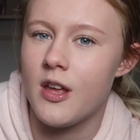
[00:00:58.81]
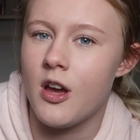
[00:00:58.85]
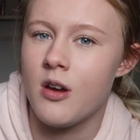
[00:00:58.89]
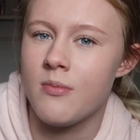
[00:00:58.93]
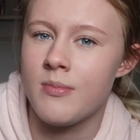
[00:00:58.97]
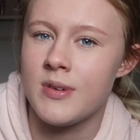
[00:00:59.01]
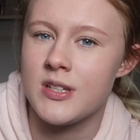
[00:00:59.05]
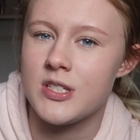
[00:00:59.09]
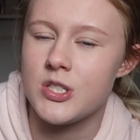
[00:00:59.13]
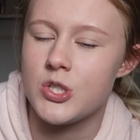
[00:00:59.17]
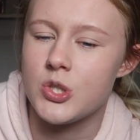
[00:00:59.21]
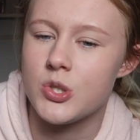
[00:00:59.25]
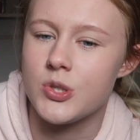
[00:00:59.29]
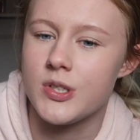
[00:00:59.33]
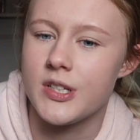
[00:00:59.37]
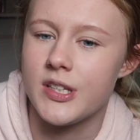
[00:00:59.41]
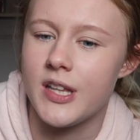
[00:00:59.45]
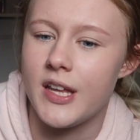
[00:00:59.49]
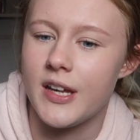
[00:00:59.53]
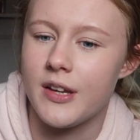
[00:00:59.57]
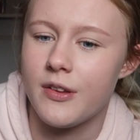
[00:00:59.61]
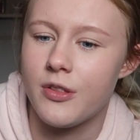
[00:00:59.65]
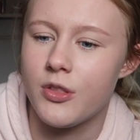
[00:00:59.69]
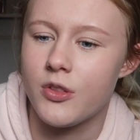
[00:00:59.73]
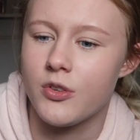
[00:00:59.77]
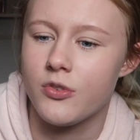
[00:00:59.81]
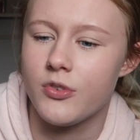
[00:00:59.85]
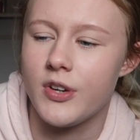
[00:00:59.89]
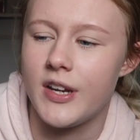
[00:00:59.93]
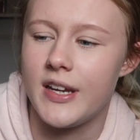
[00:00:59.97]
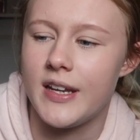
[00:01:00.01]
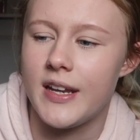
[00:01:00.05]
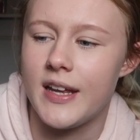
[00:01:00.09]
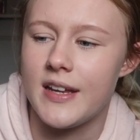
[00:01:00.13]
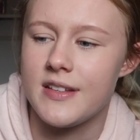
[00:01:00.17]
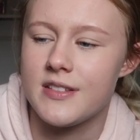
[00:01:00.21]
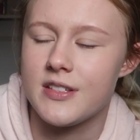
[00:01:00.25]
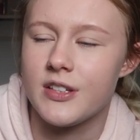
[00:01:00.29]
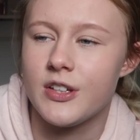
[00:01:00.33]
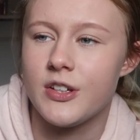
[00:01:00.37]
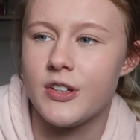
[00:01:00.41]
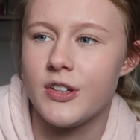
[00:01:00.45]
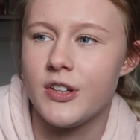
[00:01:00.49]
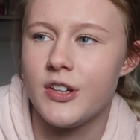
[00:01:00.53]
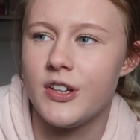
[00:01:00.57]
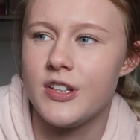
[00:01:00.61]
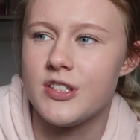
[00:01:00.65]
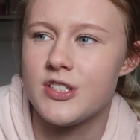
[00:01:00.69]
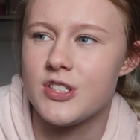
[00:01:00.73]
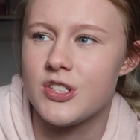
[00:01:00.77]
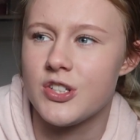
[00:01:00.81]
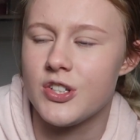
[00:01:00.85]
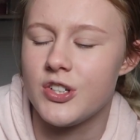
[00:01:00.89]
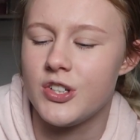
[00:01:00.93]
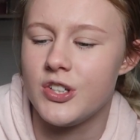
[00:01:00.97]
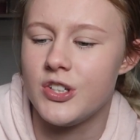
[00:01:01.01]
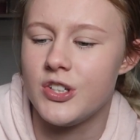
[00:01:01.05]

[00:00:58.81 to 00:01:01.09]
that on my story like three days ago, so